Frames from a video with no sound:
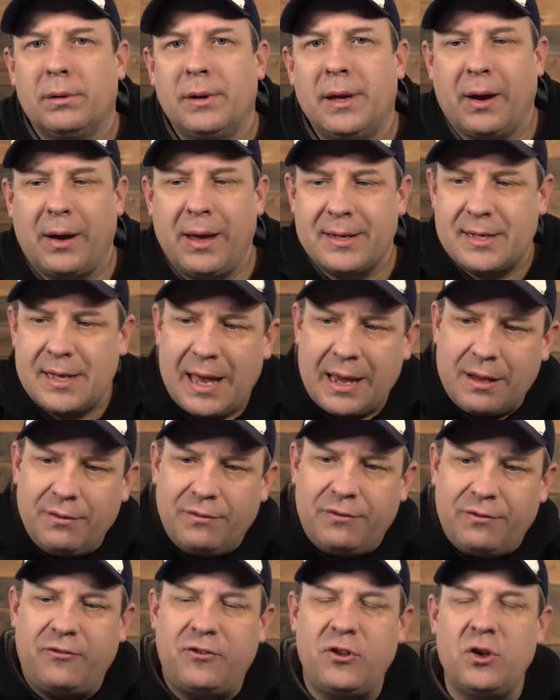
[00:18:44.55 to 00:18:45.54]
Yeah, okay, so that
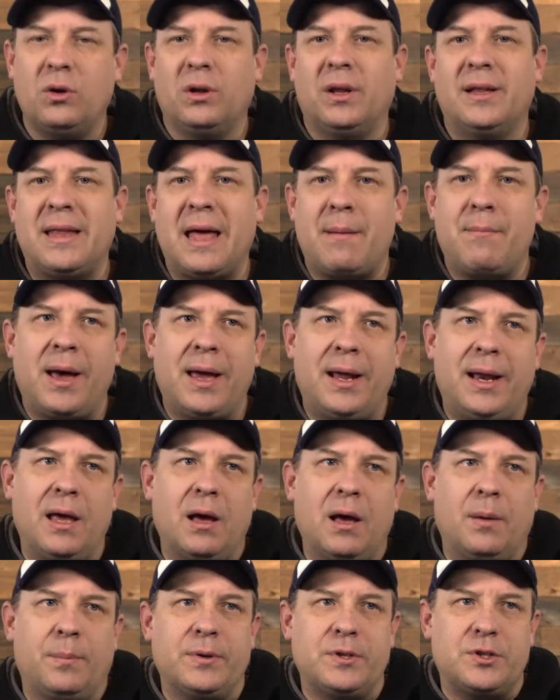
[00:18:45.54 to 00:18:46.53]
can fuel it. That
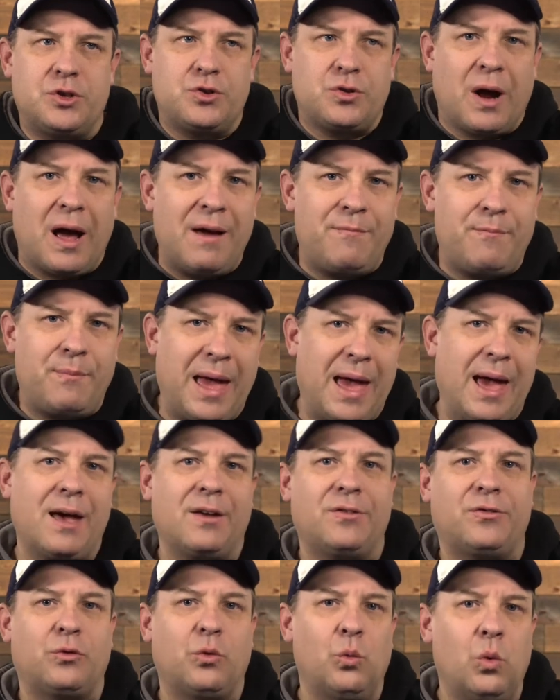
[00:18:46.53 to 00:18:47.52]
might help us drive
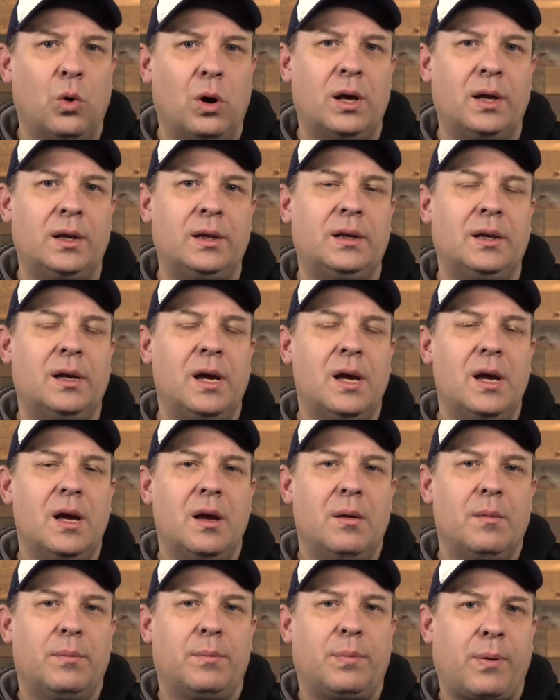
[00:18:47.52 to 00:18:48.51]
past one
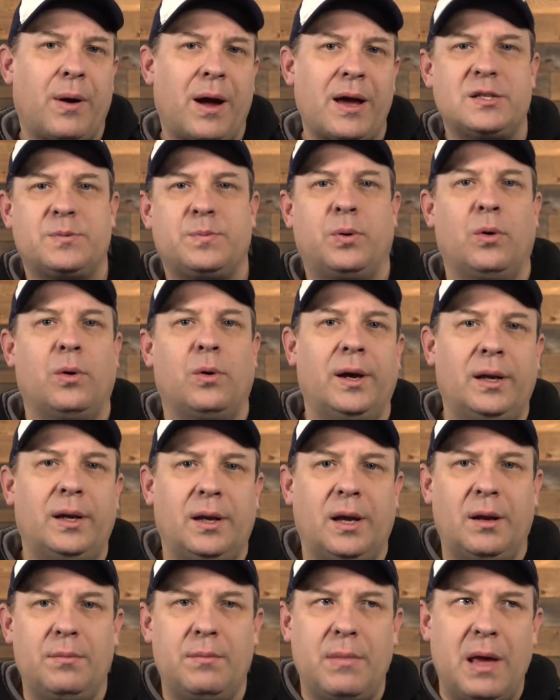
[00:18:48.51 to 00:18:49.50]
price
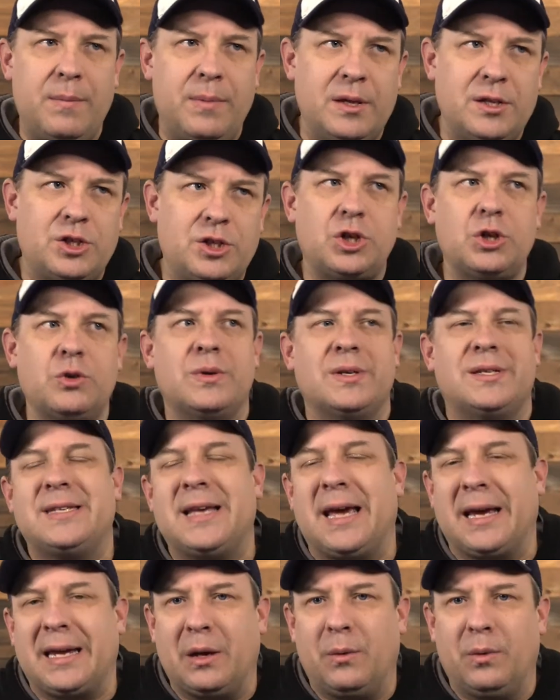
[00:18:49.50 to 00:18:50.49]
point and maybe to a
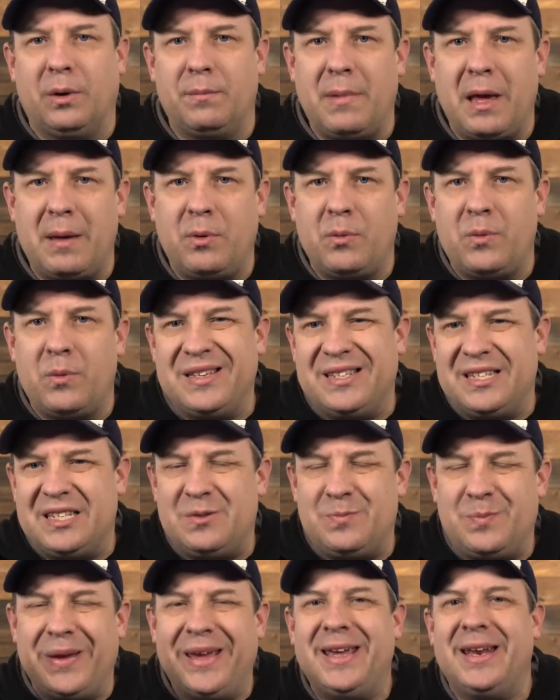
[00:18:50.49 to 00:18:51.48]
second one. Maybe we
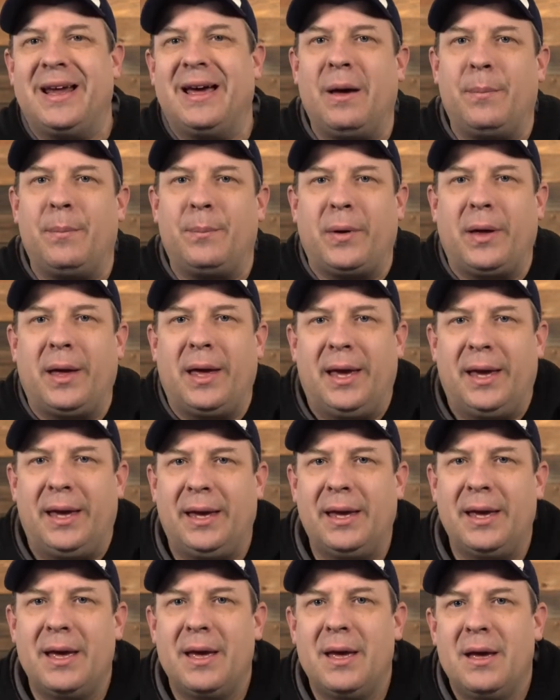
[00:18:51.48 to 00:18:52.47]
speed up
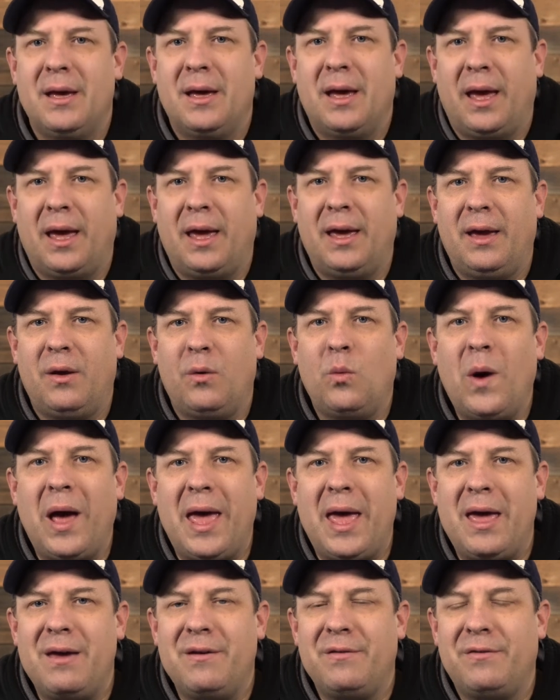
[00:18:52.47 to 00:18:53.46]
a
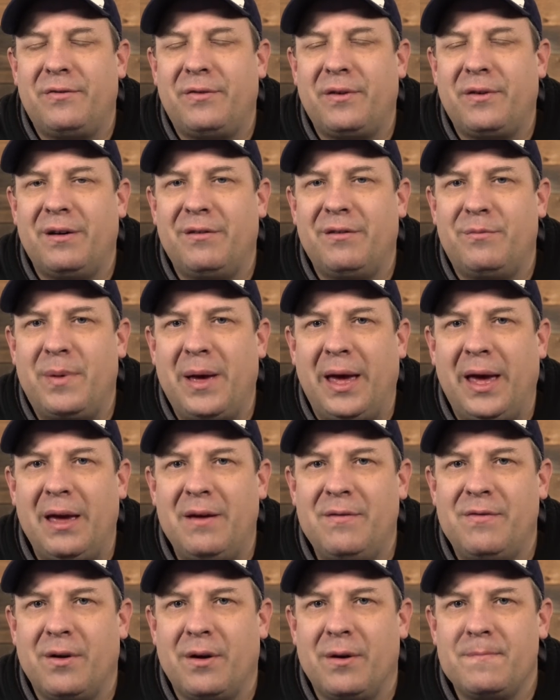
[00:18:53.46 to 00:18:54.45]
wave of
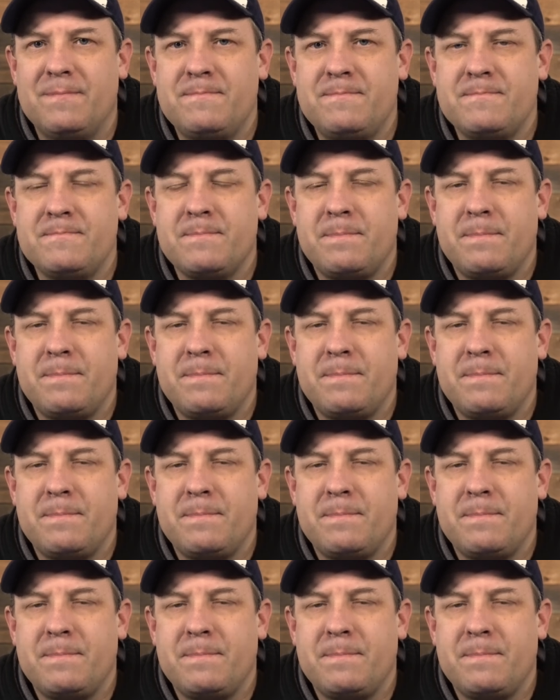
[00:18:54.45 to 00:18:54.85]
behavior.